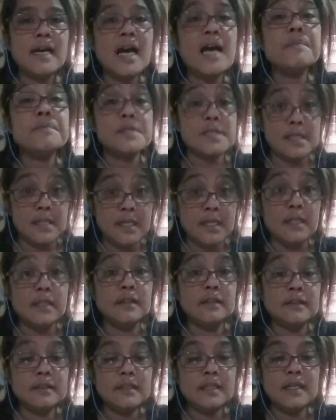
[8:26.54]
I'm
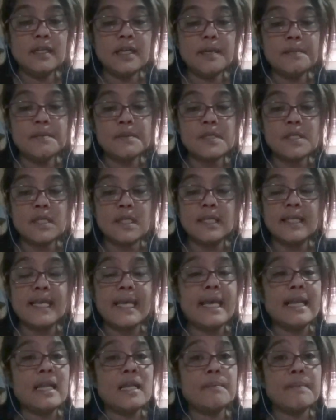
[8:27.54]
still
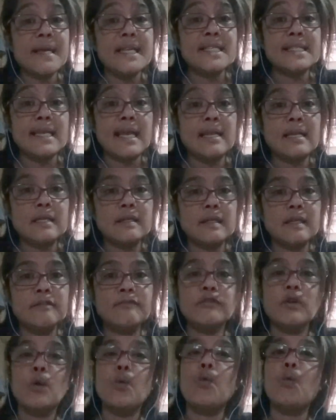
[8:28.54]
getting my salary
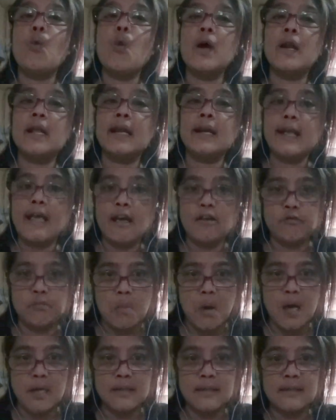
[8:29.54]
for 1.5
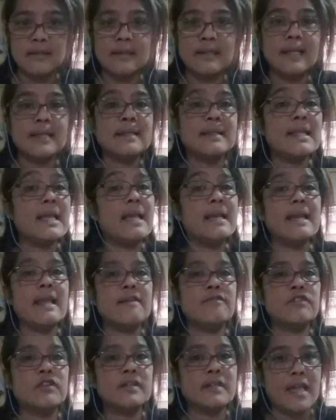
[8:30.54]
months that they
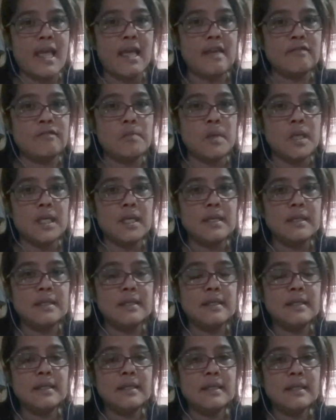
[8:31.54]
never gave me.
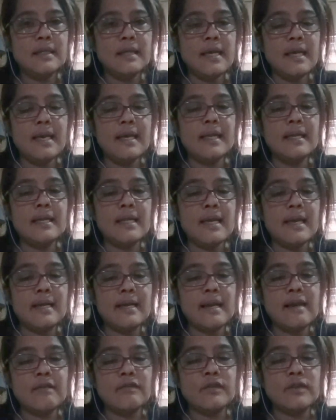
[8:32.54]
And they
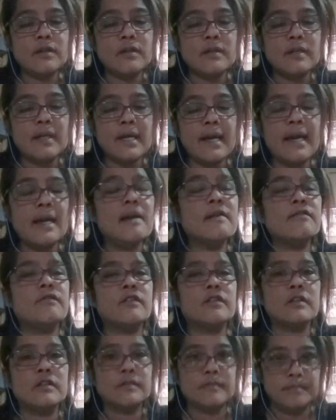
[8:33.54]
never,
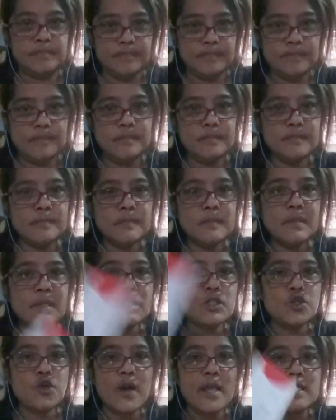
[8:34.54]
ever
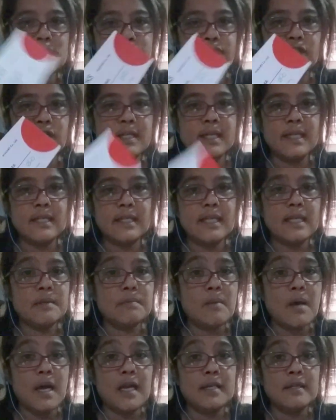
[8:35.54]
transferred it
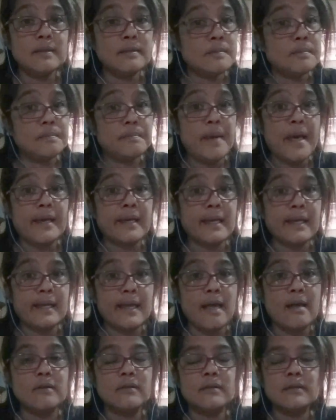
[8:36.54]
in my bank
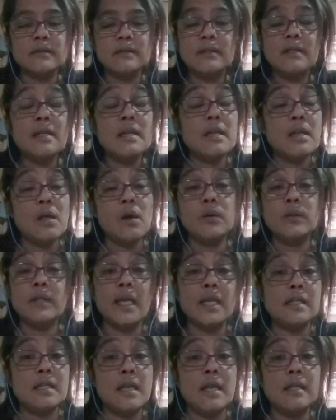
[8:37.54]
account. No,
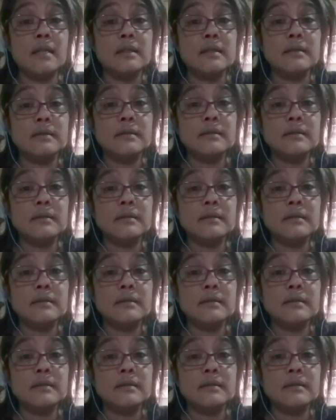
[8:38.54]
they didn't.